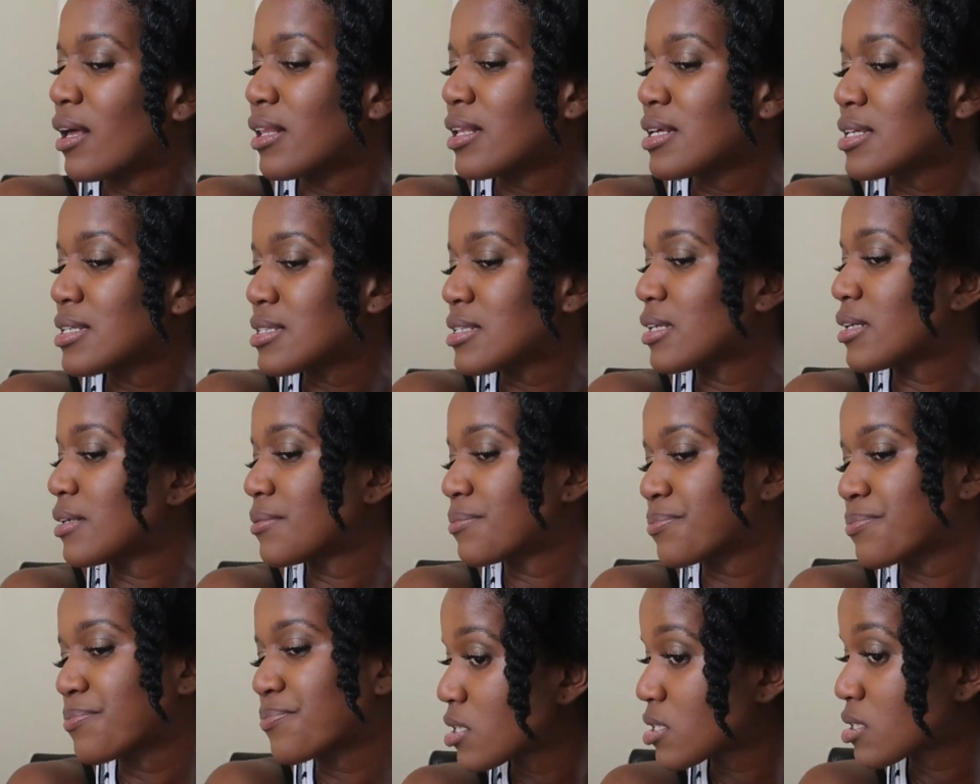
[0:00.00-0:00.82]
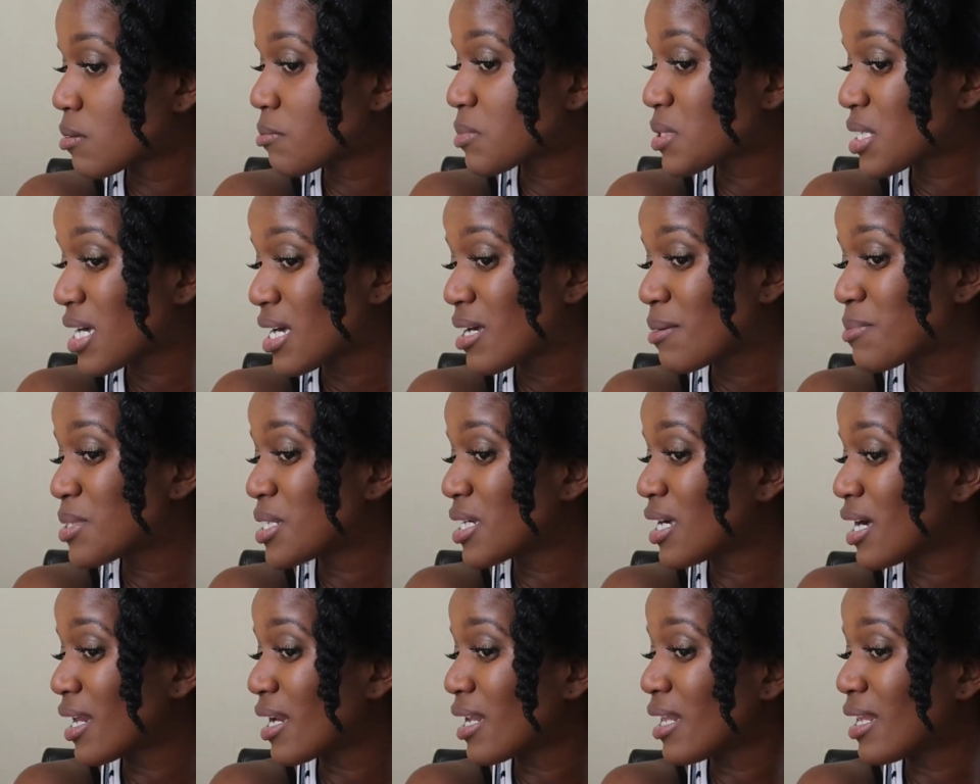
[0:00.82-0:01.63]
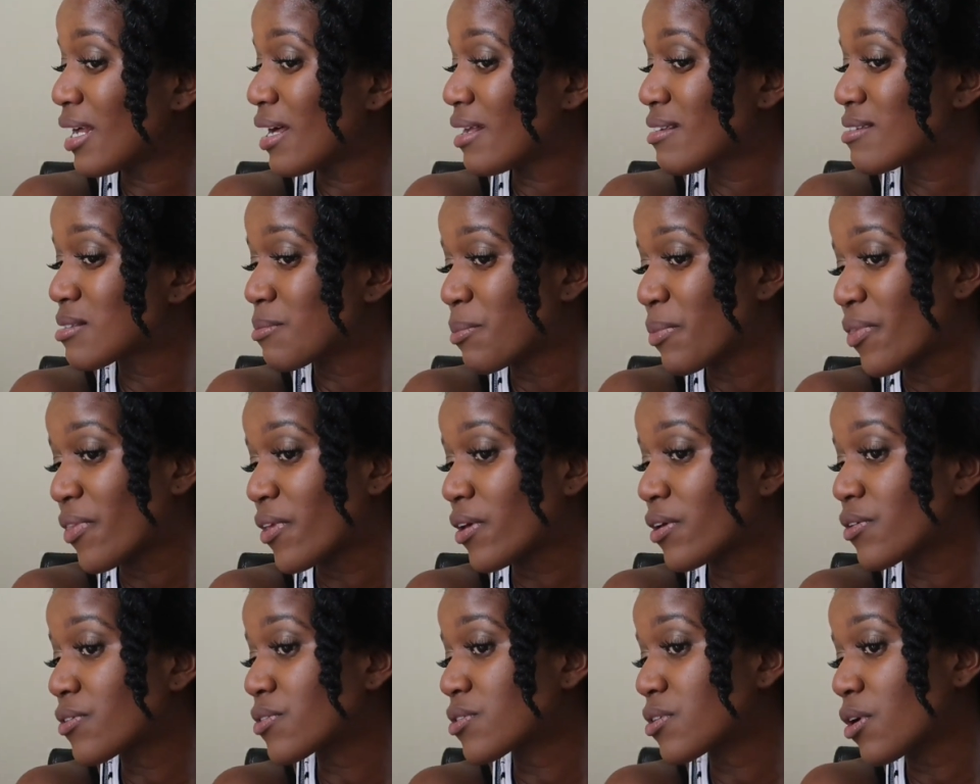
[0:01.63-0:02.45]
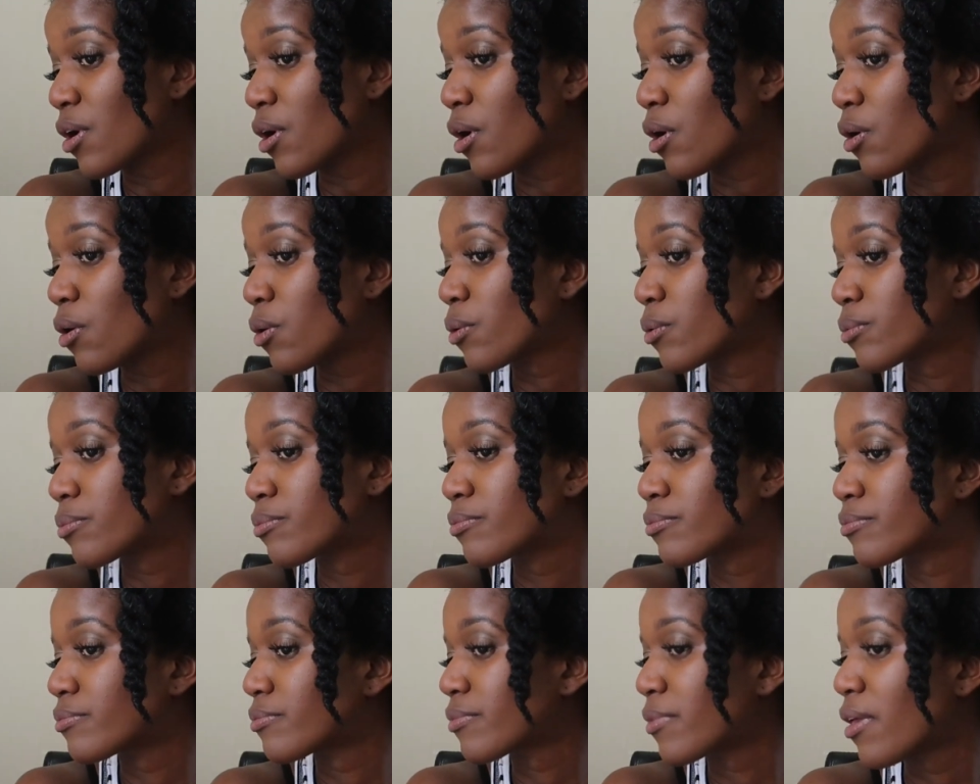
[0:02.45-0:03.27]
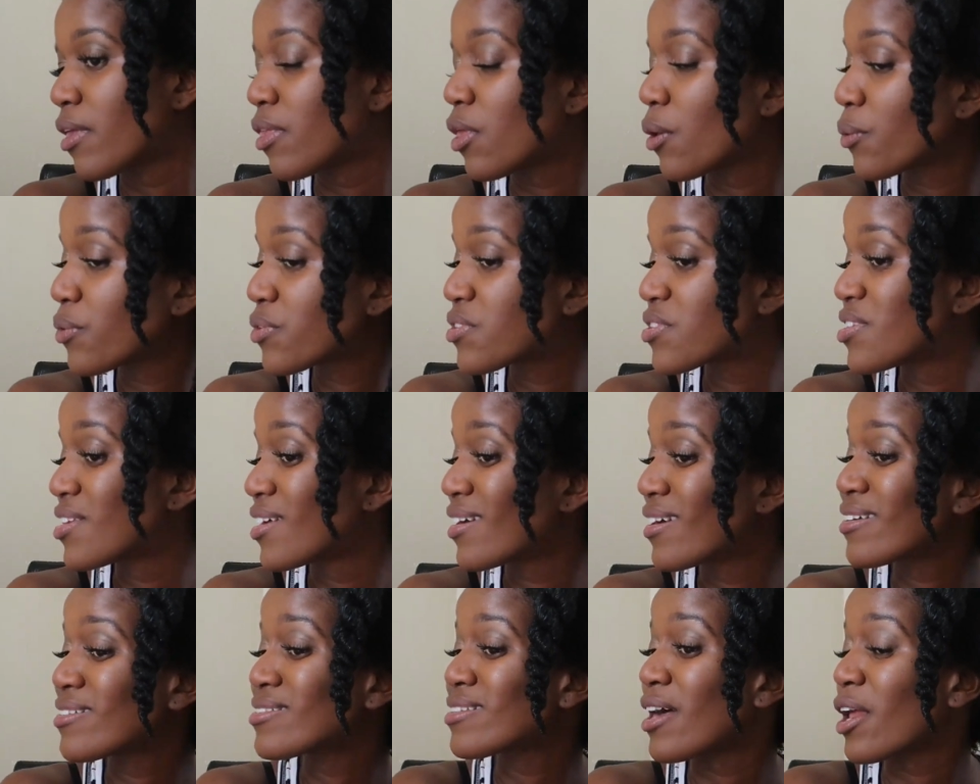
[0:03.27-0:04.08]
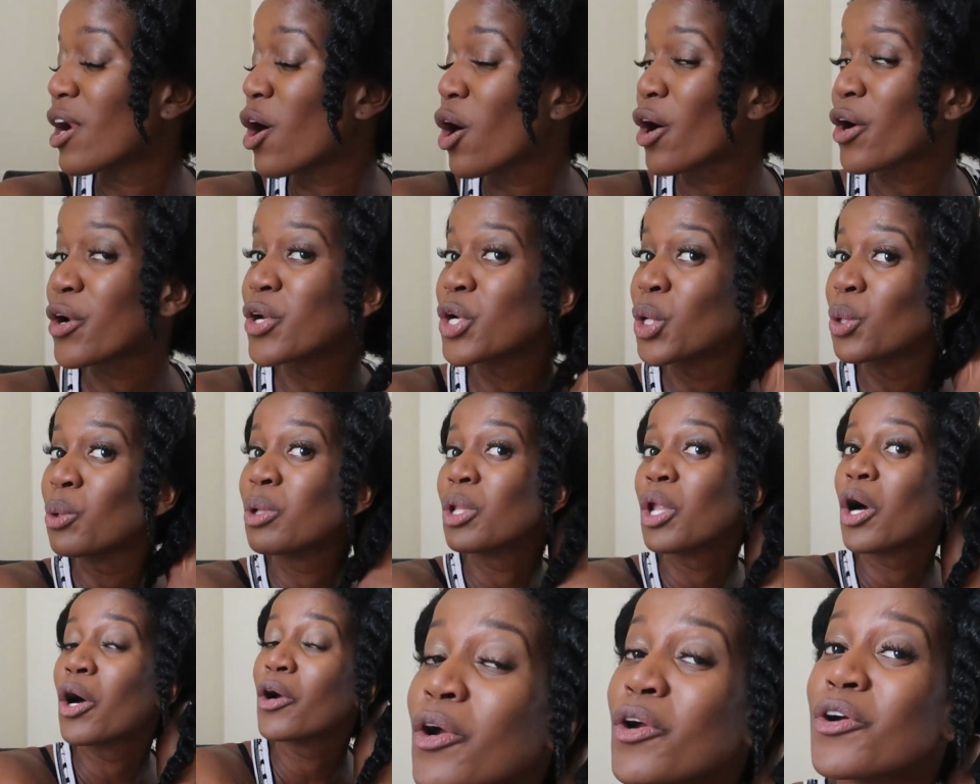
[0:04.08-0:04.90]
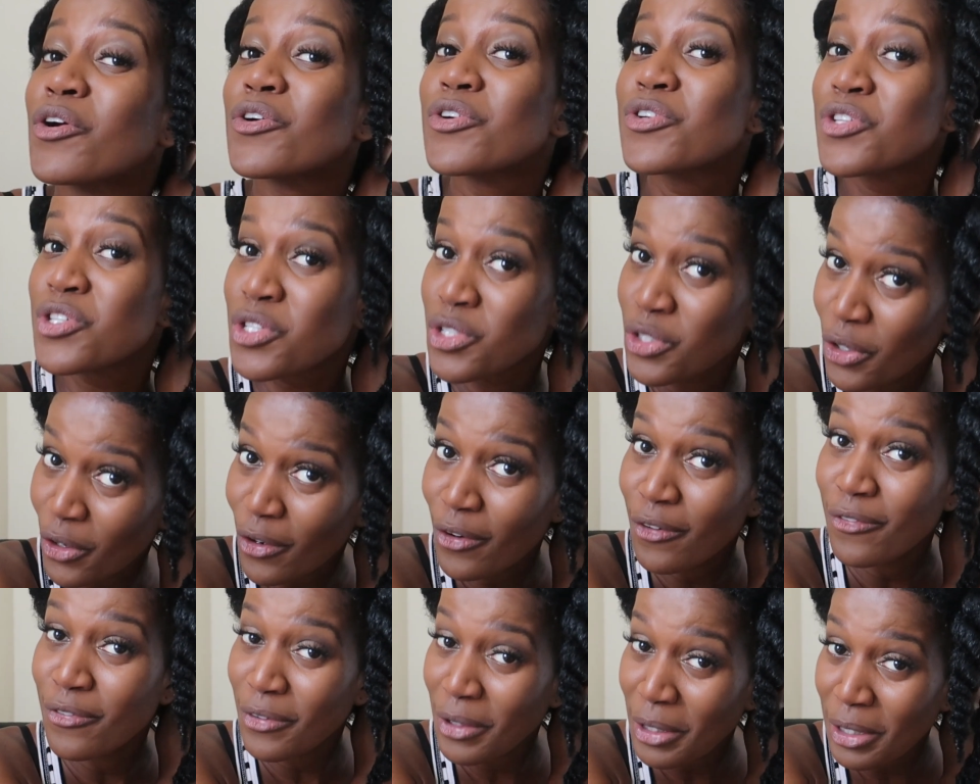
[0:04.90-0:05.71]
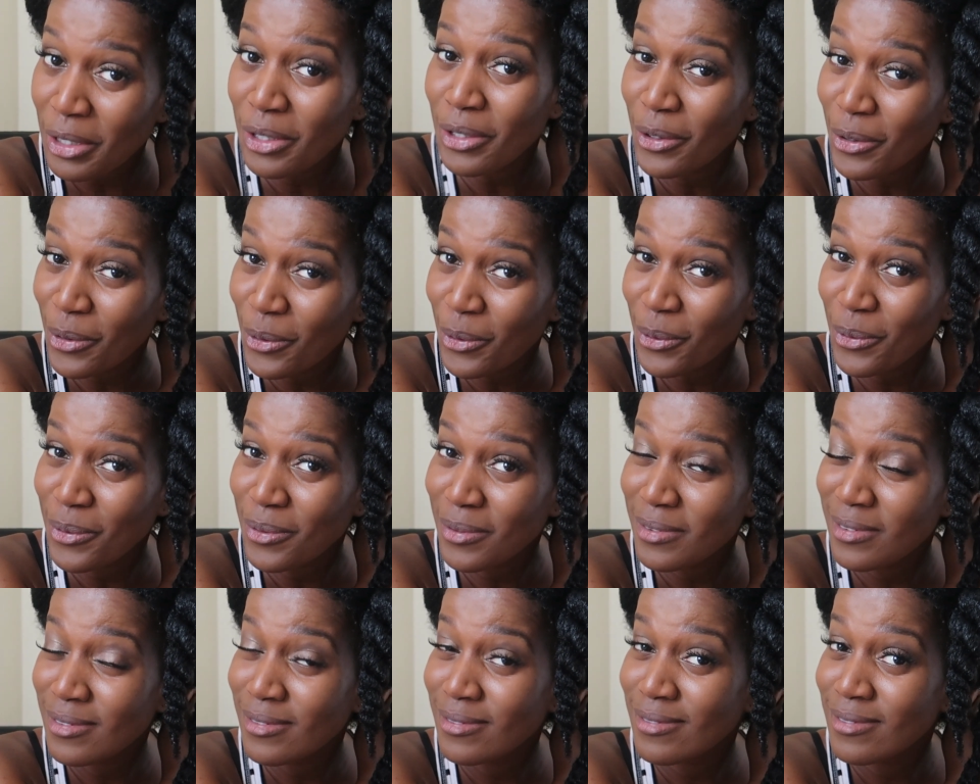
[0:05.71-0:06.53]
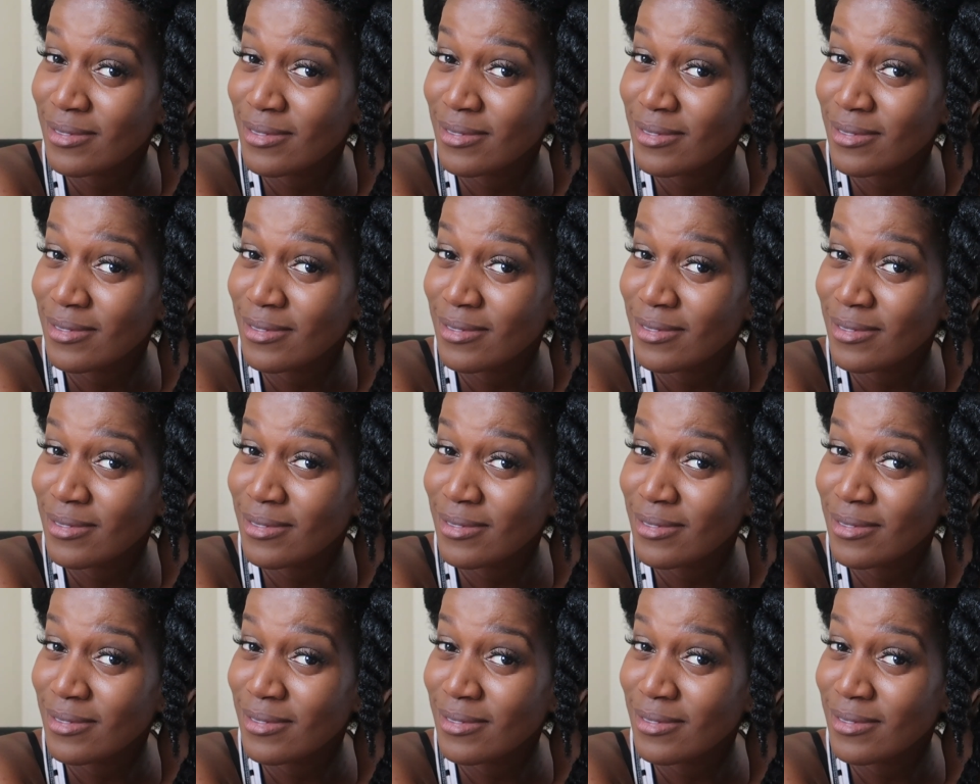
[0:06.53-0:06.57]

Listen, sometimes you gotta let some things go. Those things that are no longer serving you.